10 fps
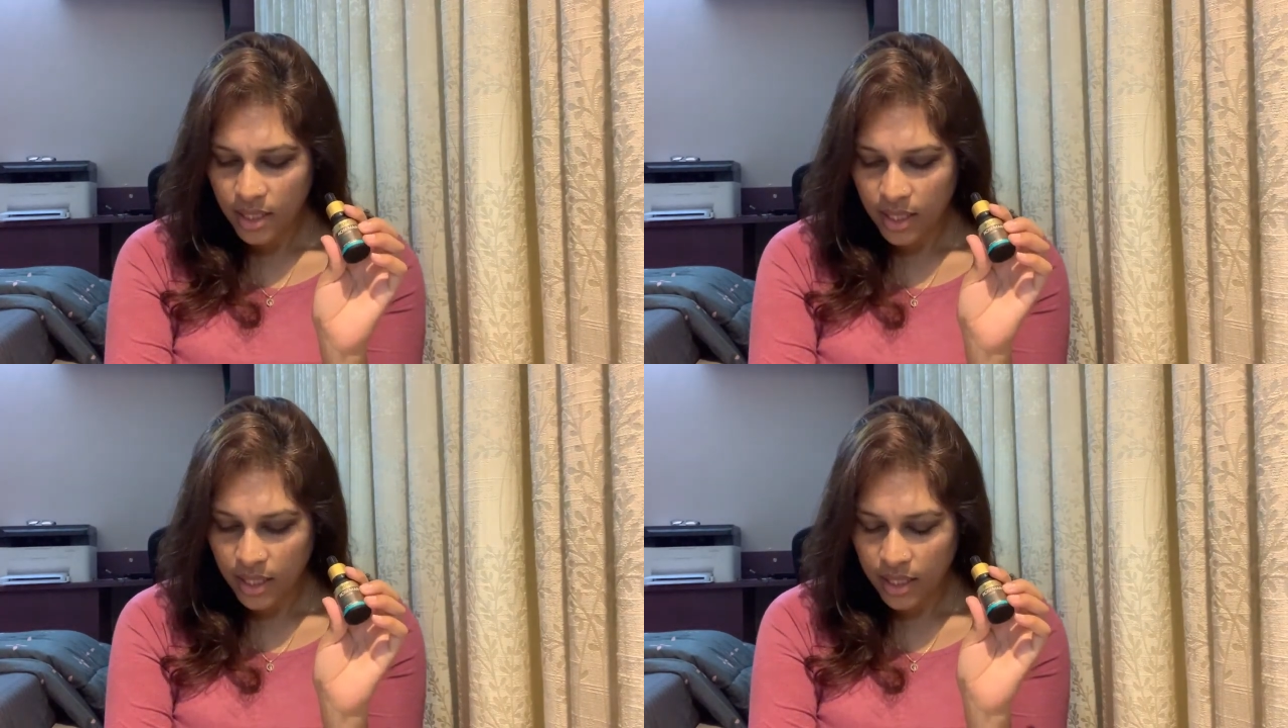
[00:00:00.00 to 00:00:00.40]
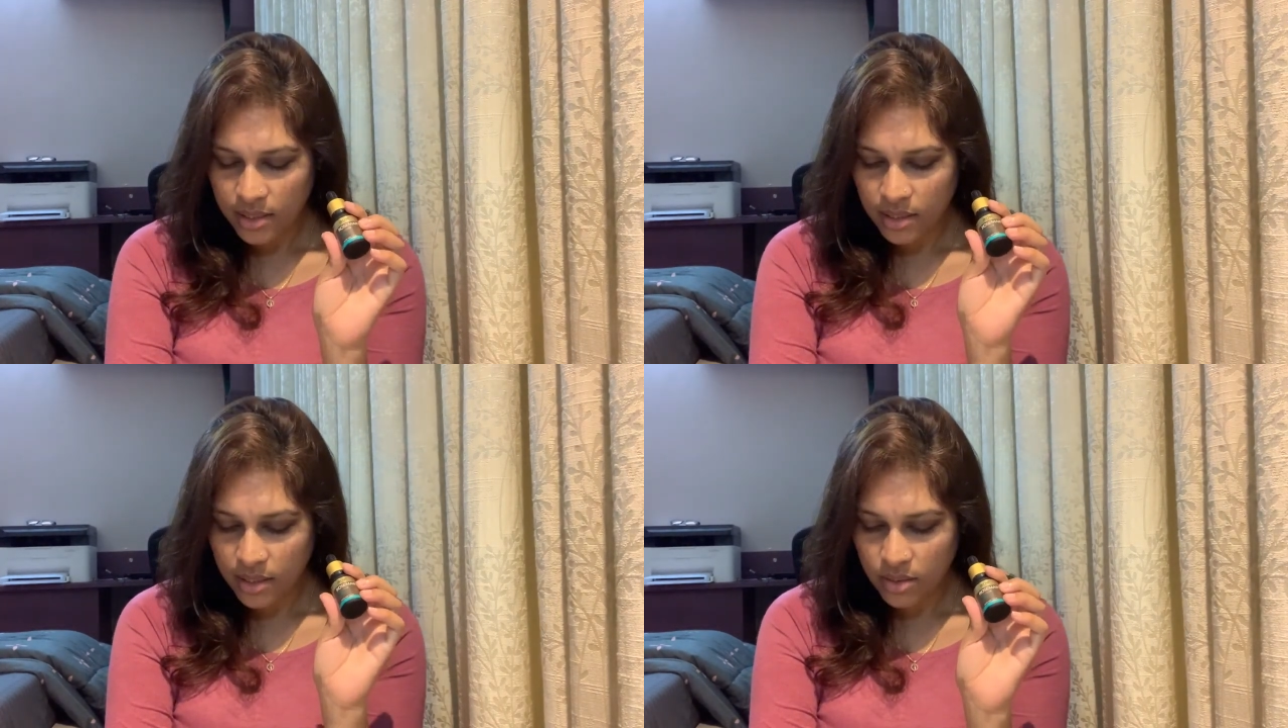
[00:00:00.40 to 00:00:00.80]

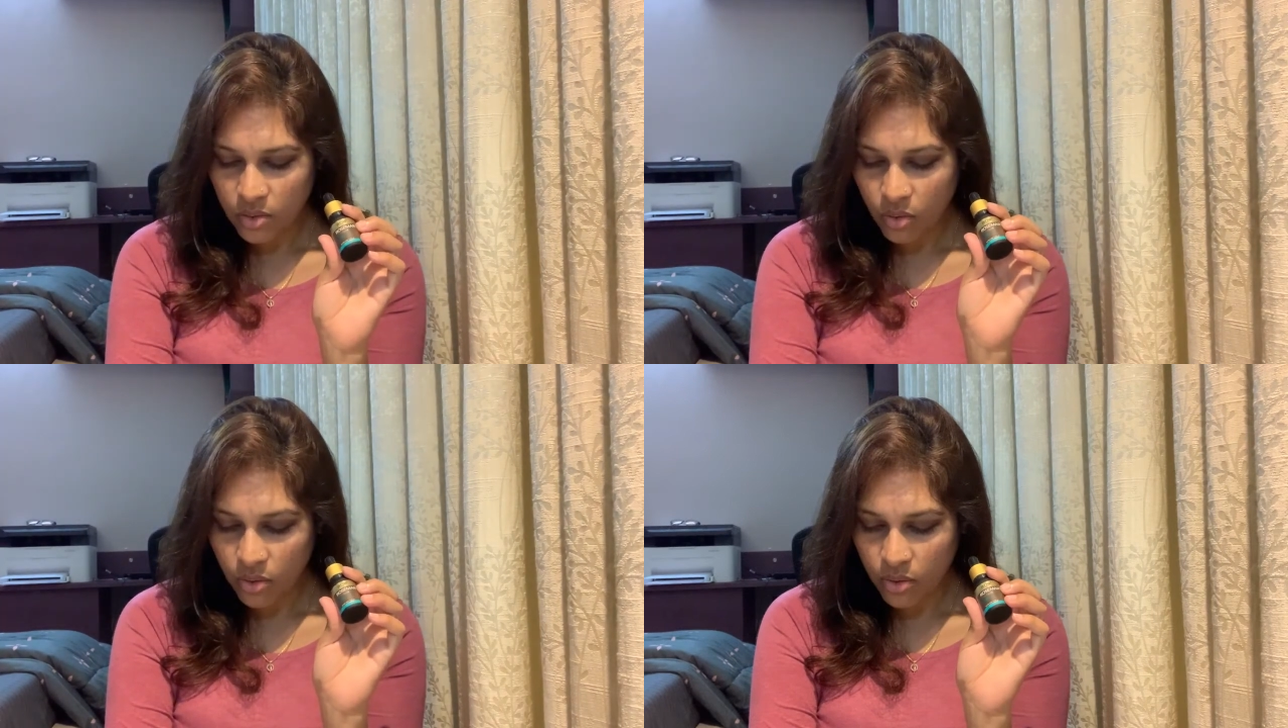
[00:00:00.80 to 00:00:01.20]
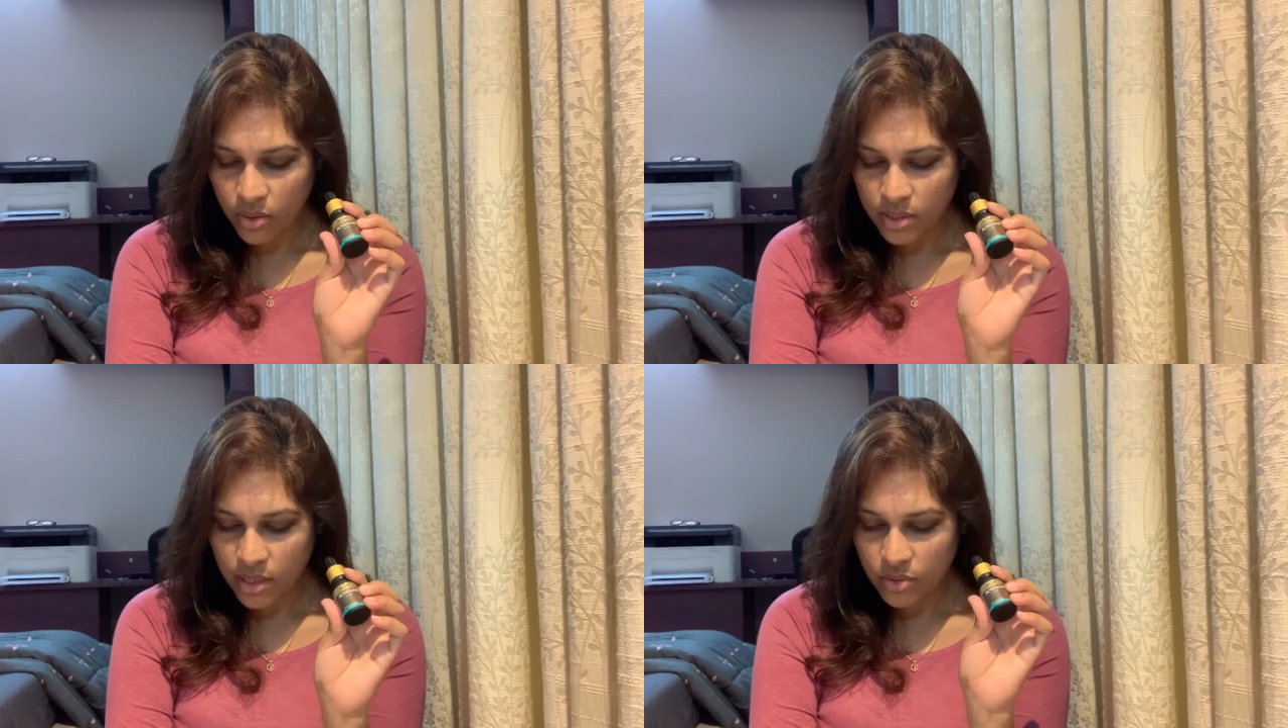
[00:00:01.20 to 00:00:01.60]
and it
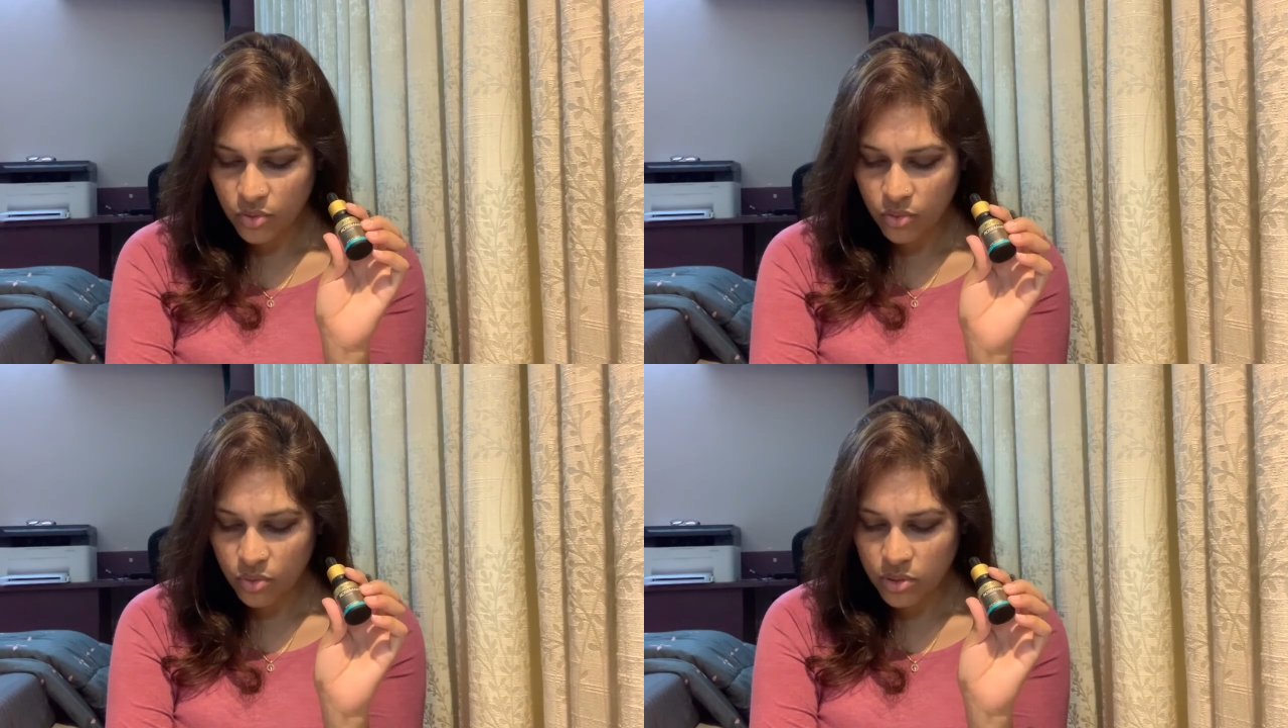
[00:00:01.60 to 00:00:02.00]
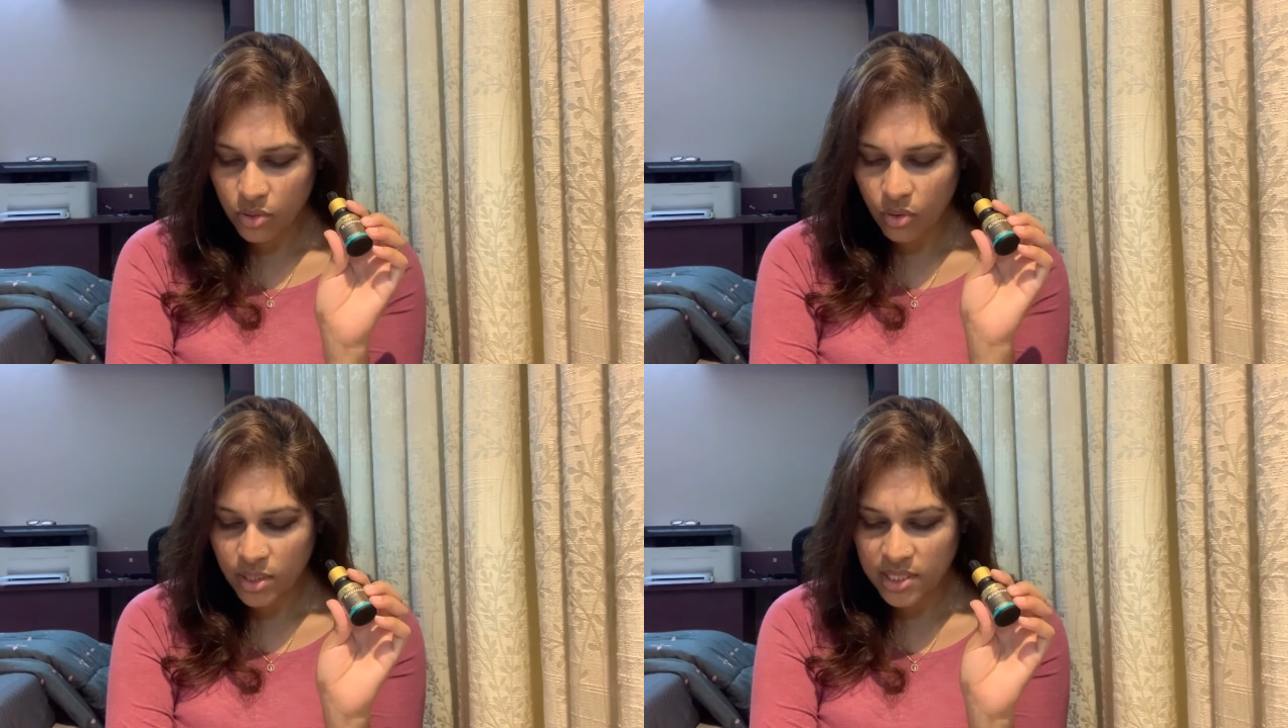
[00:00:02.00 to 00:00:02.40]
it controls
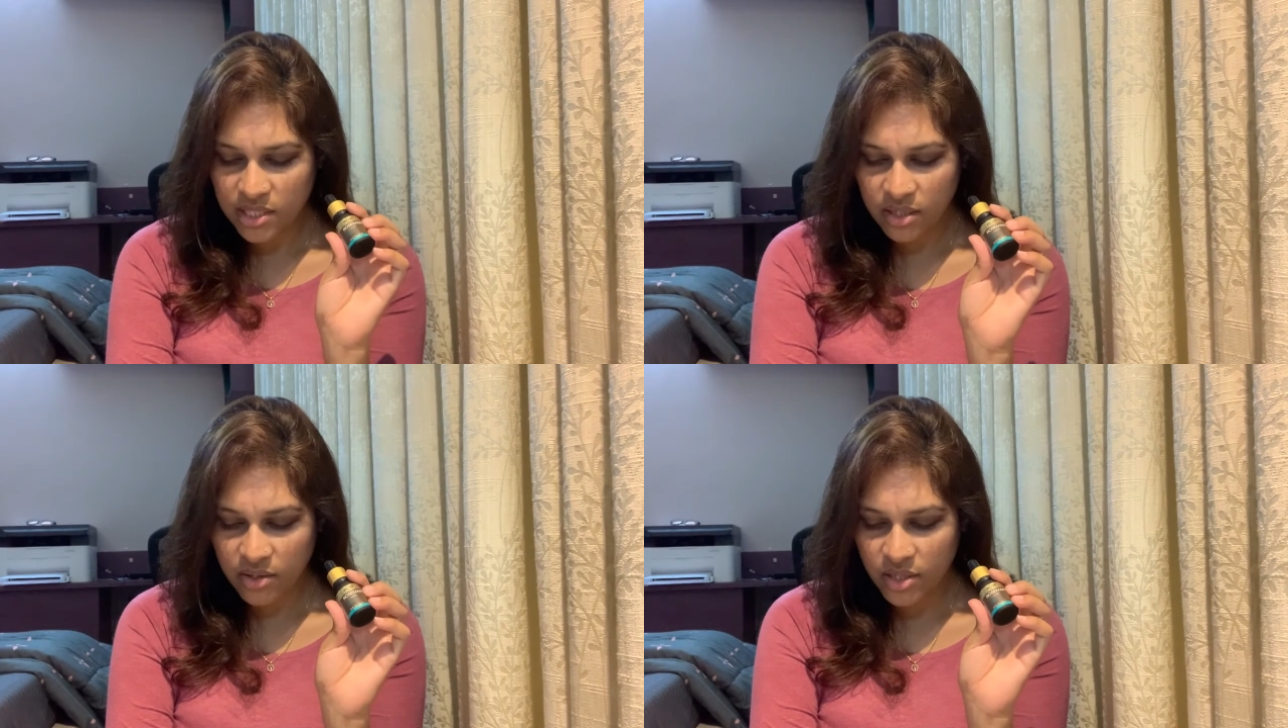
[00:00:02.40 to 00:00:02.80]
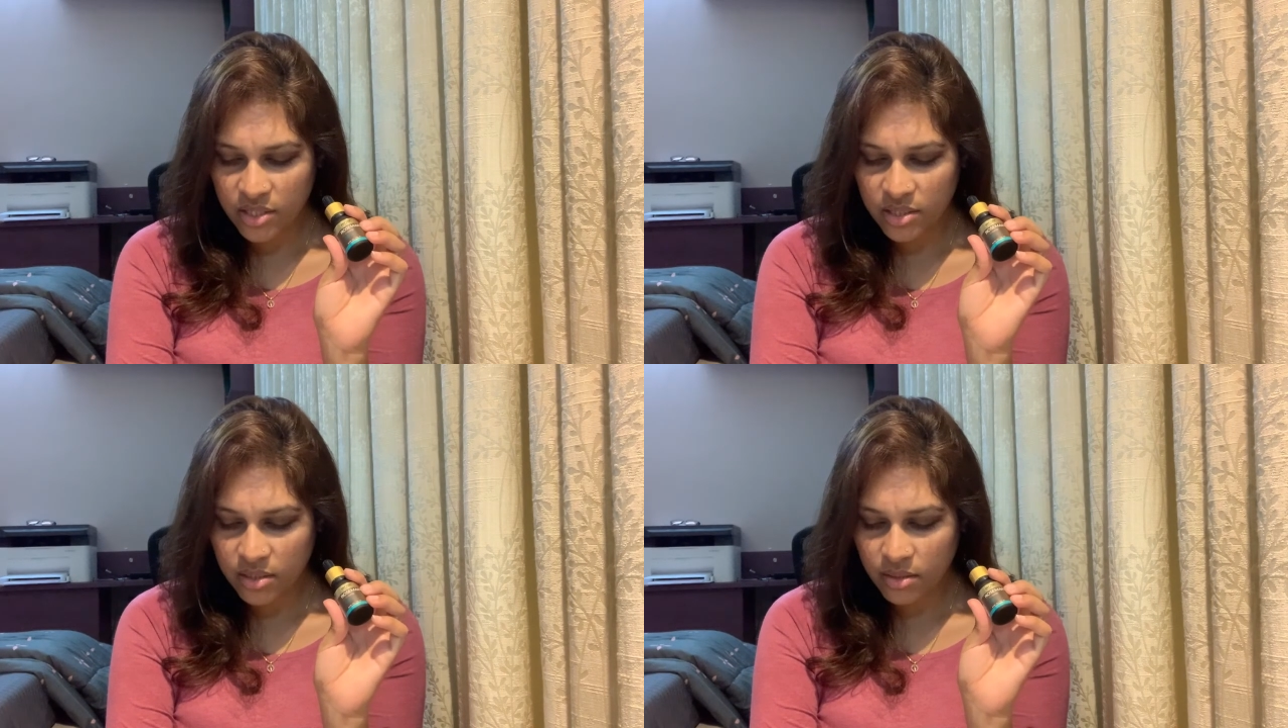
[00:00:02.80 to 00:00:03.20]
oil
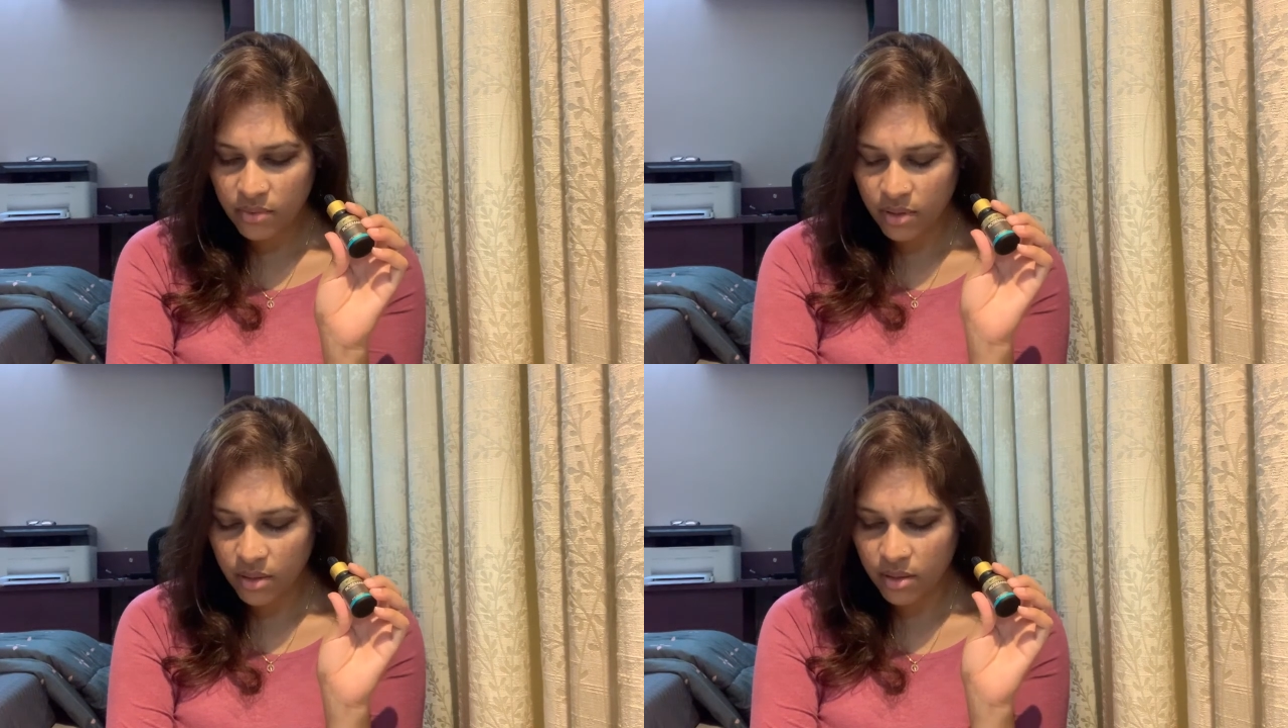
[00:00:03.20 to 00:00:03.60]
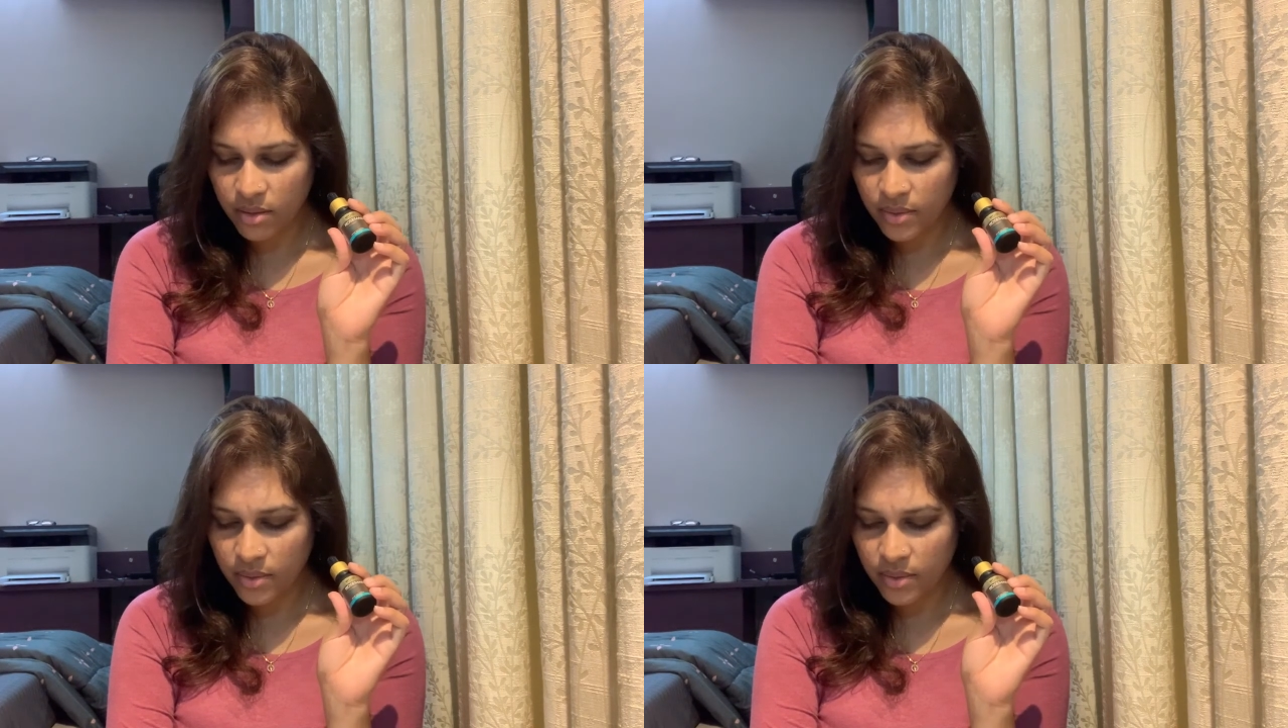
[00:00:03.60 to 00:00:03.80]
secretion uh,